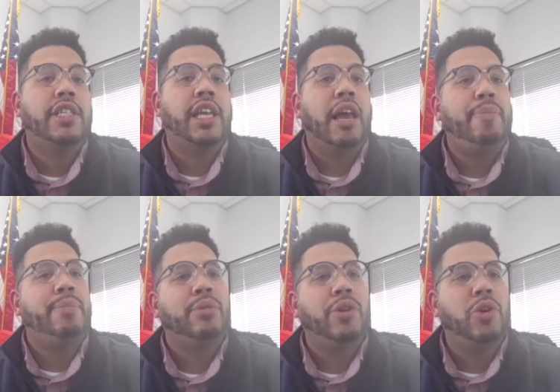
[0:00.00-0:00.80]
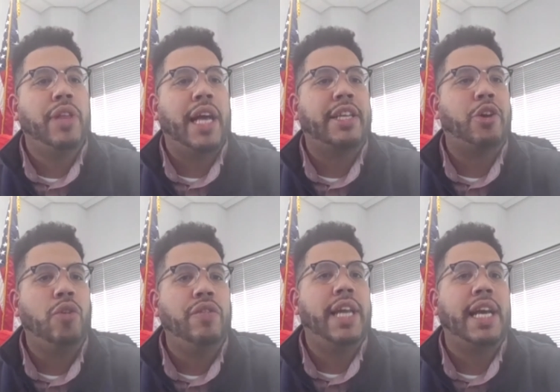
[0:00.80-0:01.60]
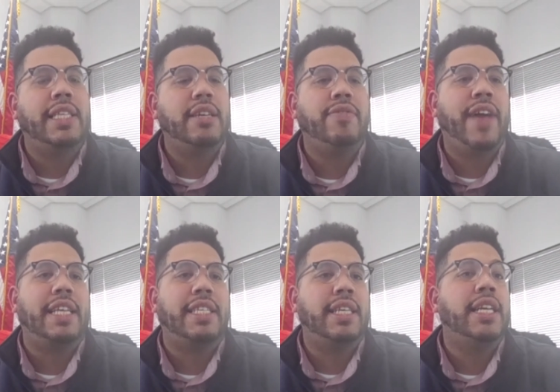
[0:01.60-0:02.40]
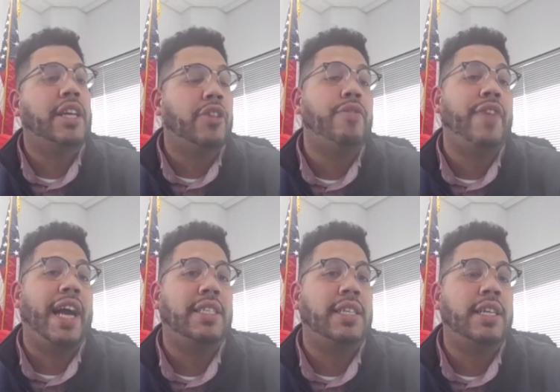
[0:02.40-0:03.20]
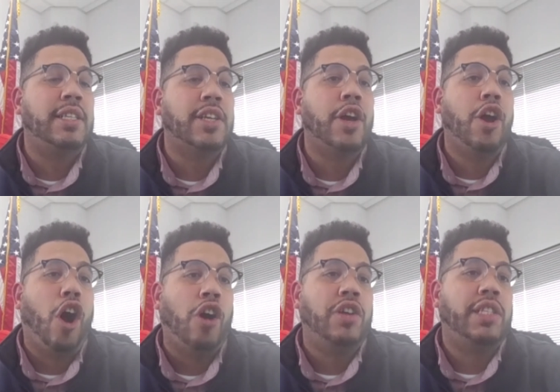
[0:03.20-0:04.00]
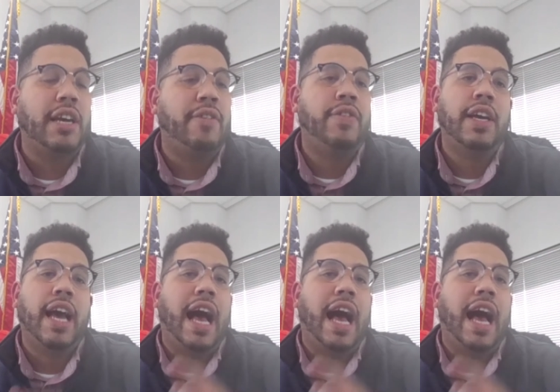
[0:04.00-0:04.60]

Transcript: to let people know that the COVID 19 vaccine and other vaccines are safe.